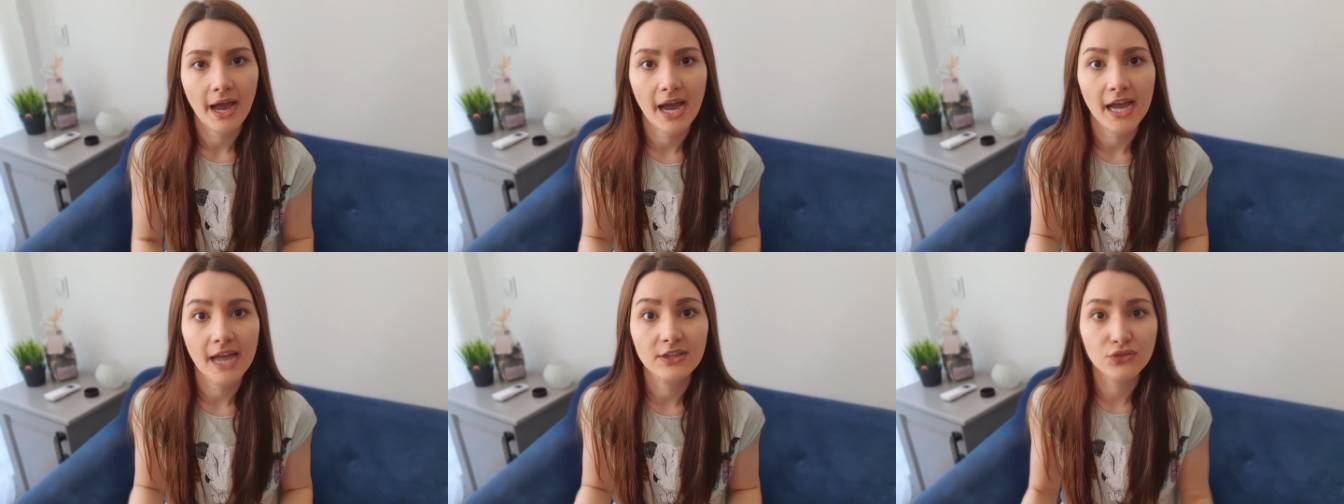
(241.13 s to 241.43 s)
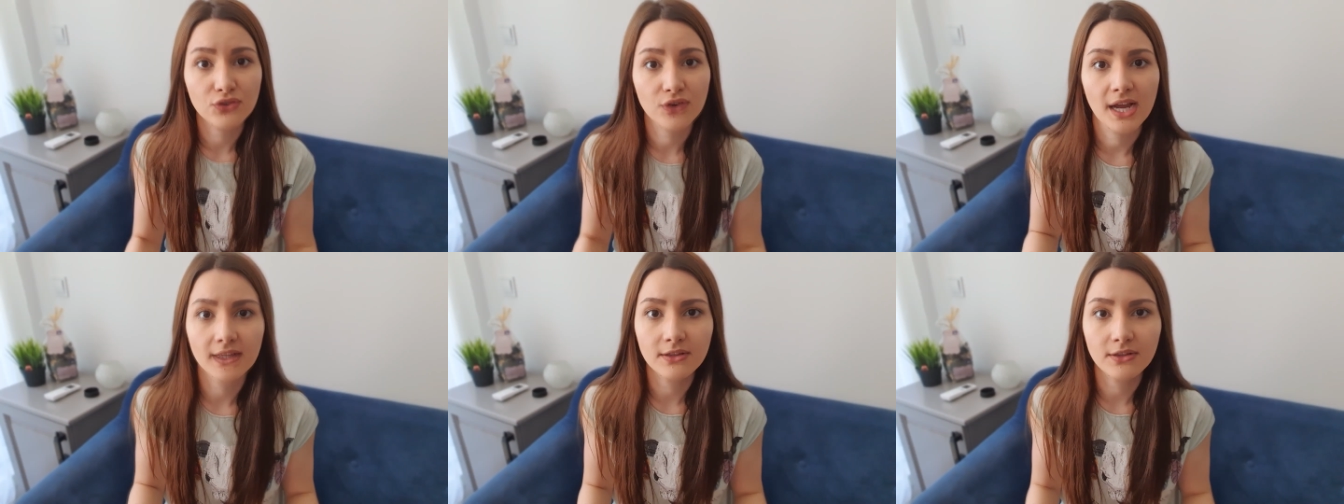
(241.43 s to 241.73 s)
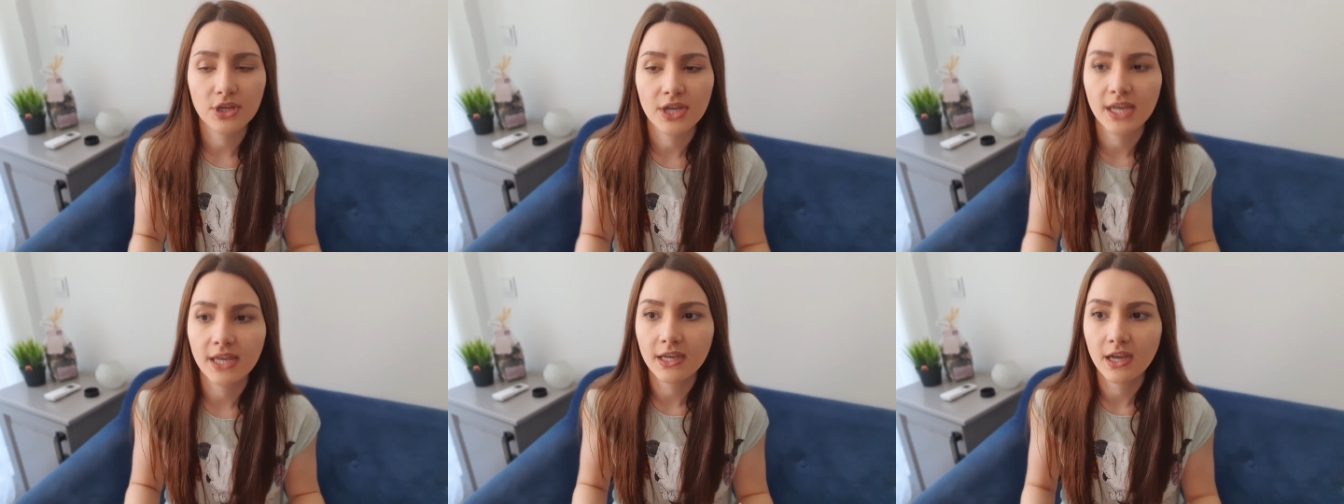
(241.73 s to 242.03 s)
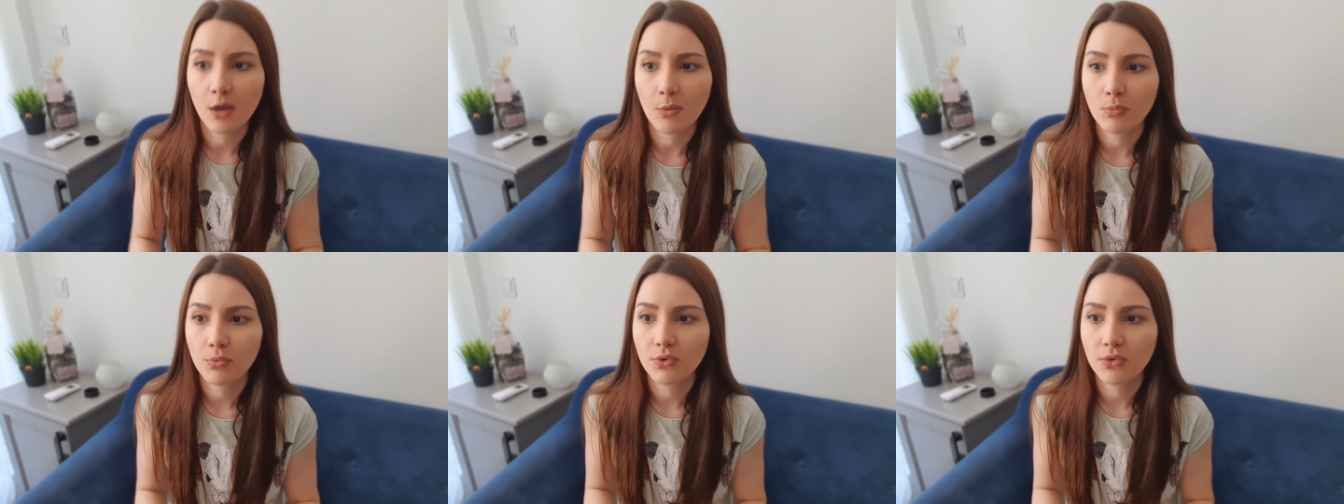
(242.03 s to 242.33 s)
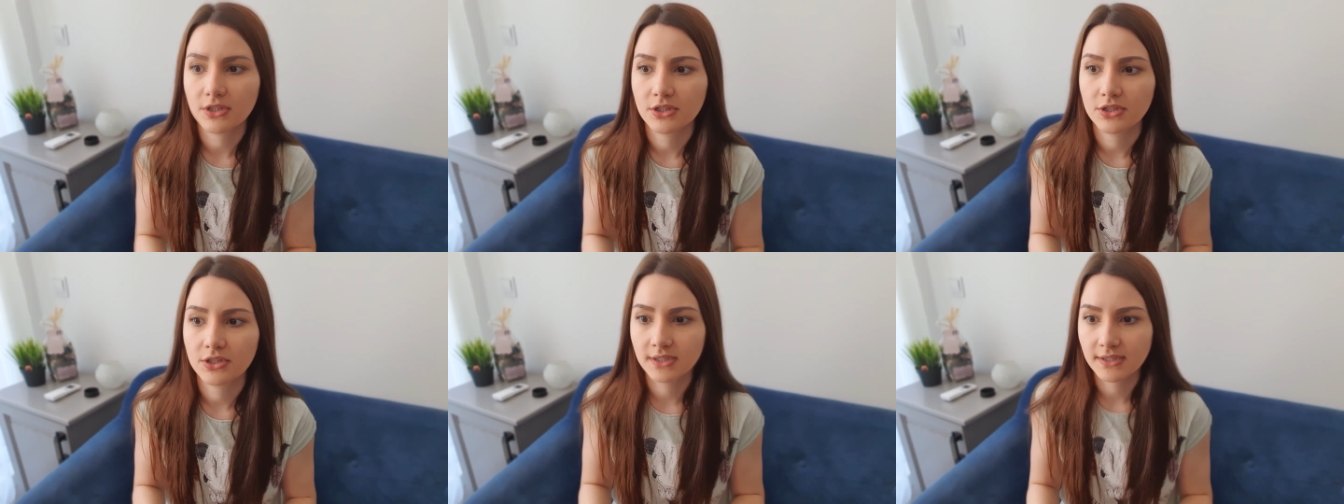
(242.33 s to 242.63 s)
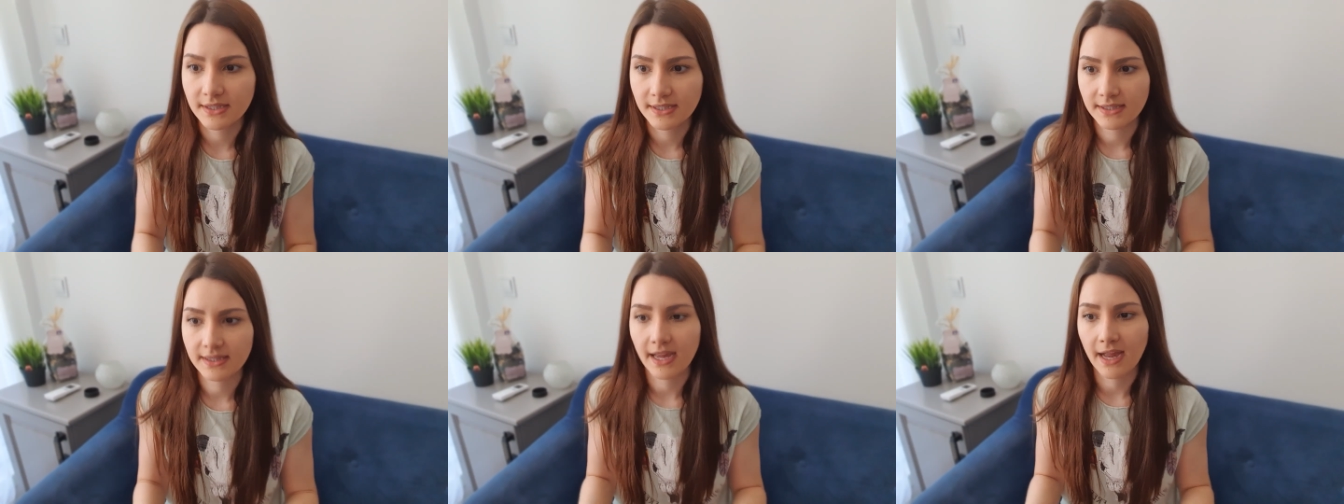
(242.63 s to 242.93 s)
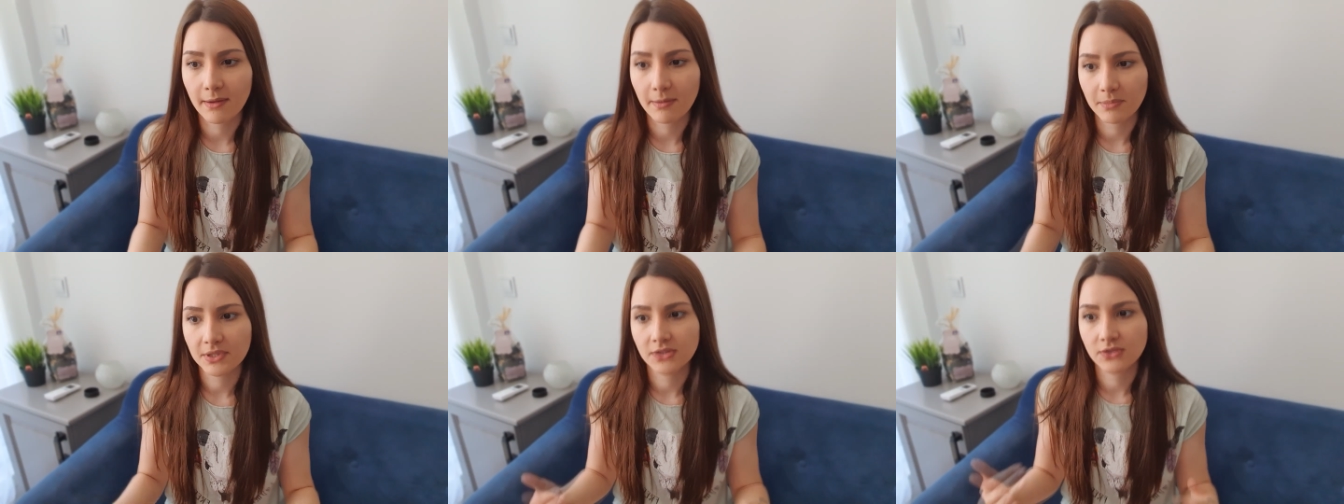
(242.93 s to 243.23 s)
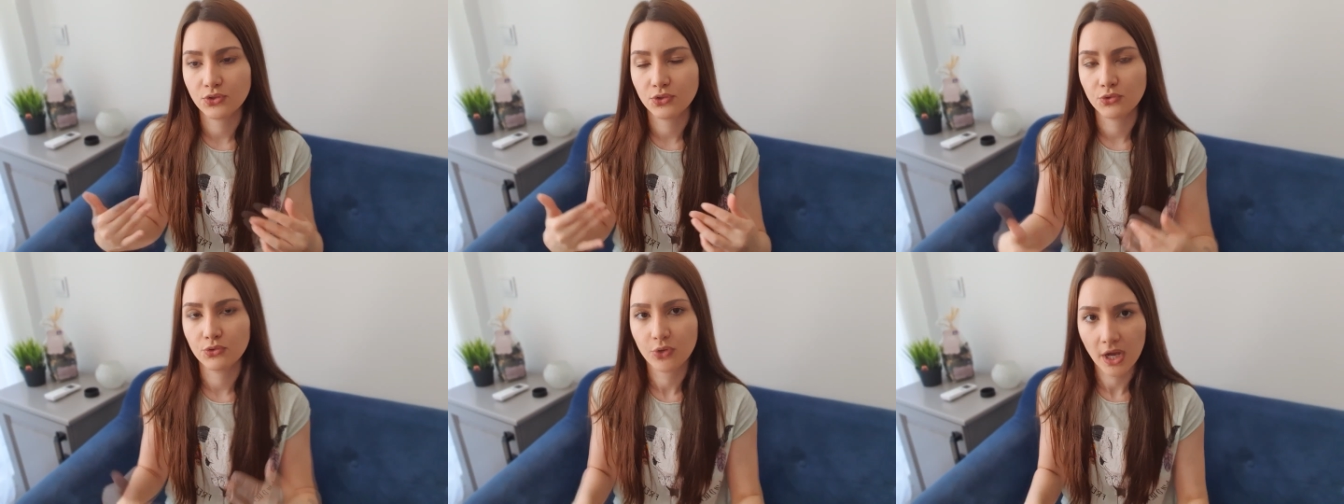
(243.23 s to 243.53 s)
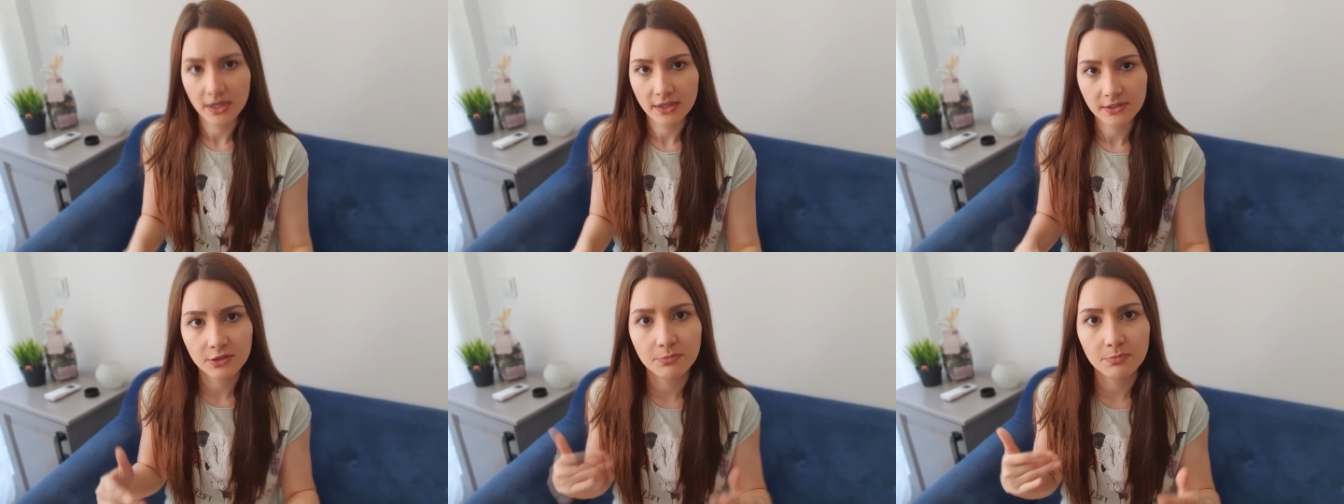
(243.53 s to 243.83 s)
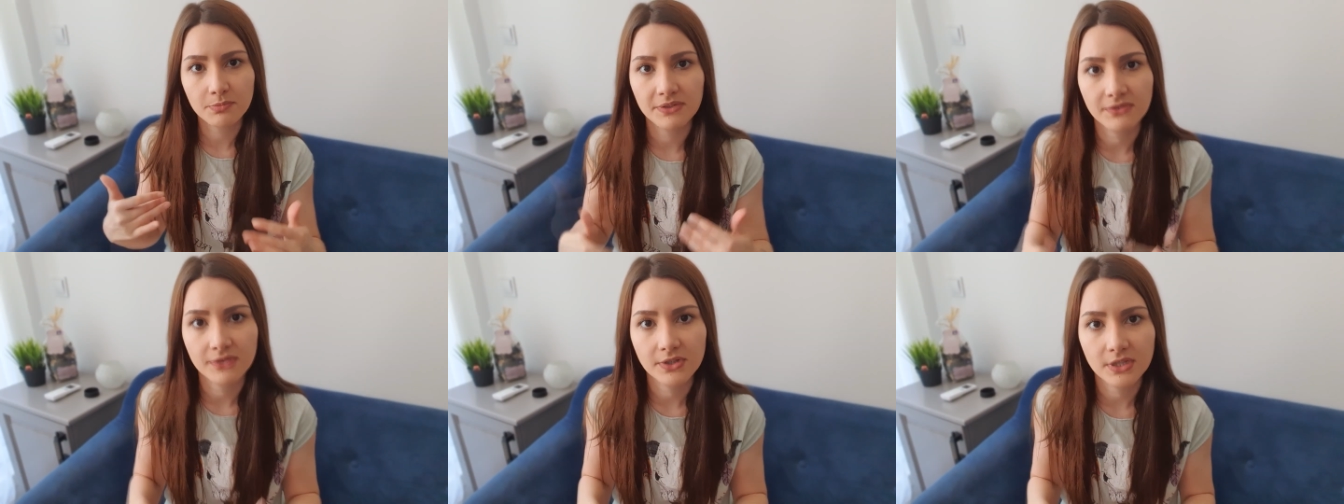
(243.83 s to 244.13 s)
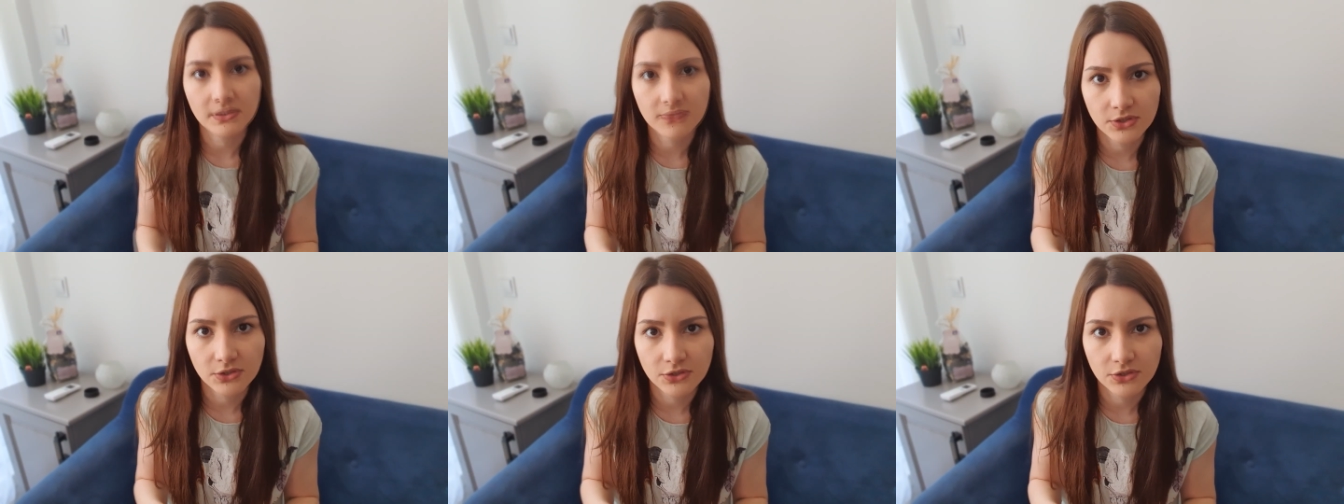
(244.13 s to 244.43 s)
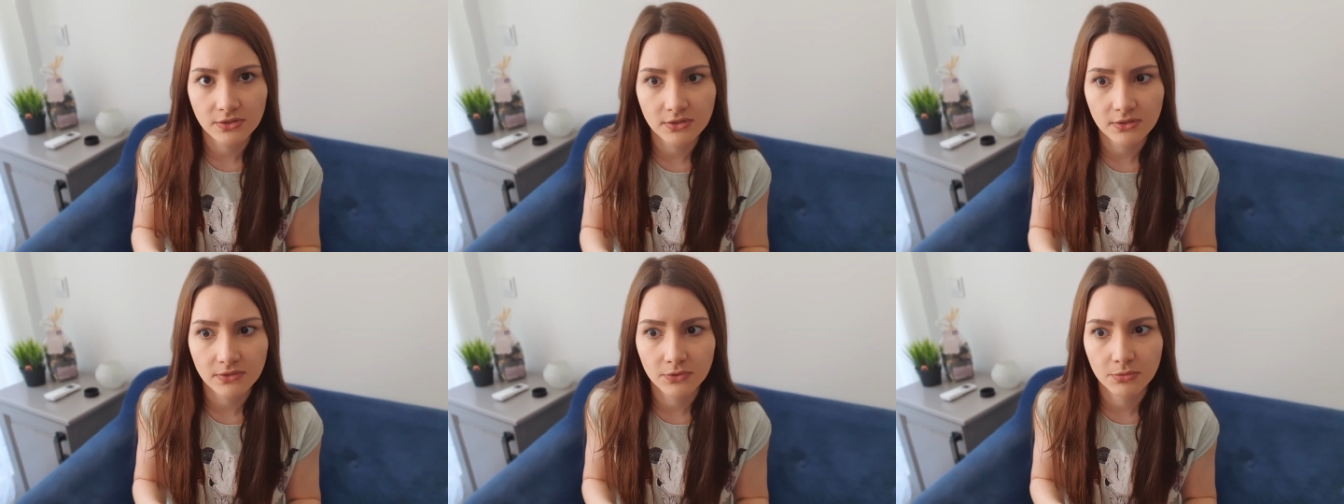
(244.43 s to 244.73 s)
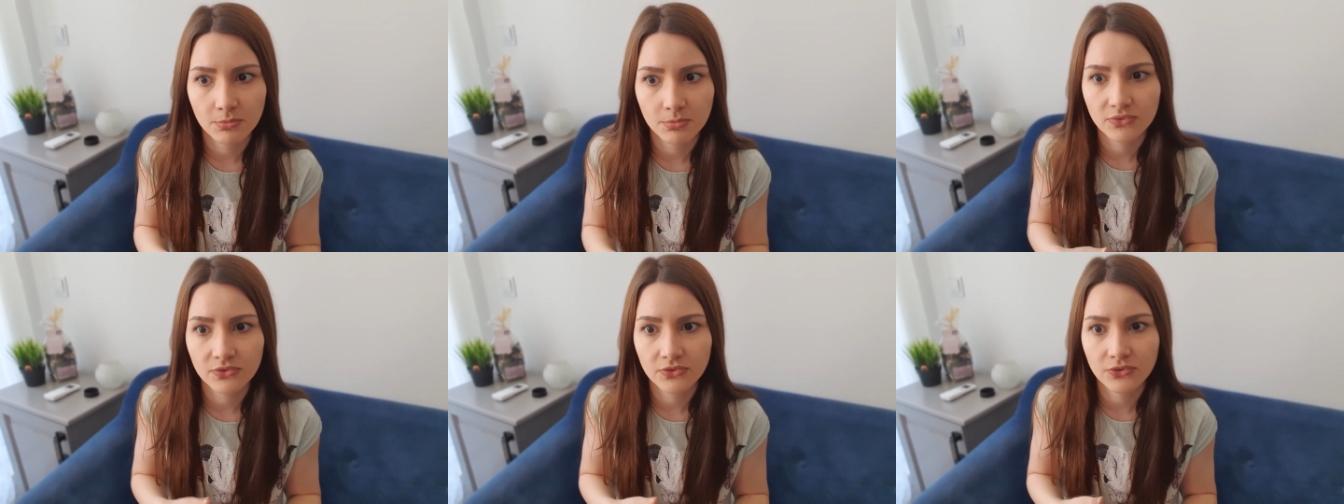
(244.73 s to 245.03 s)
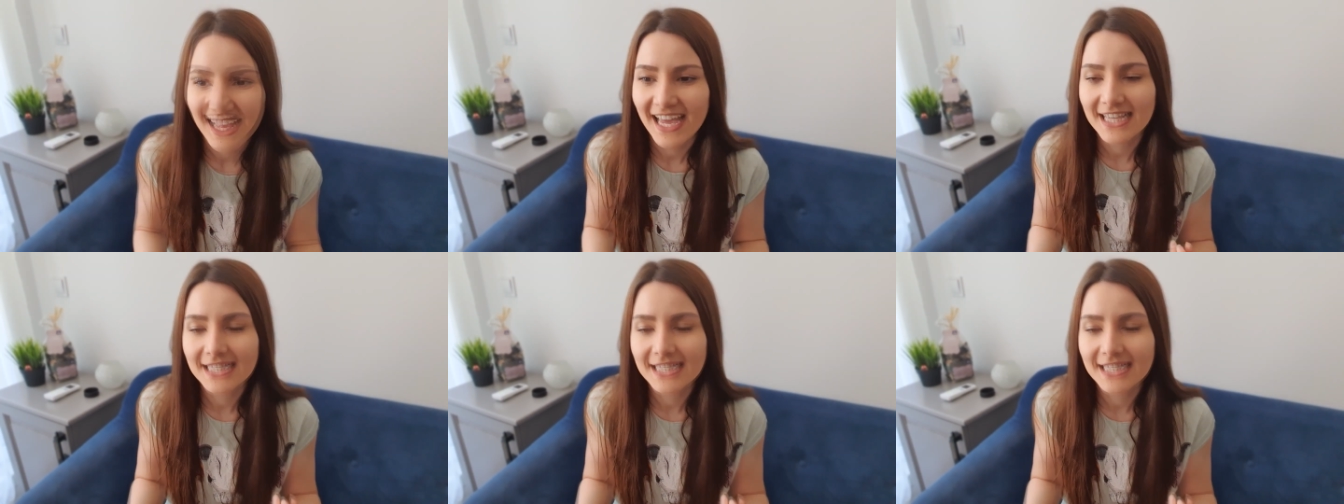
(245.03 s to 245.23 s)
I tried looking up whether this had happened to other previous versions of Ubuntu.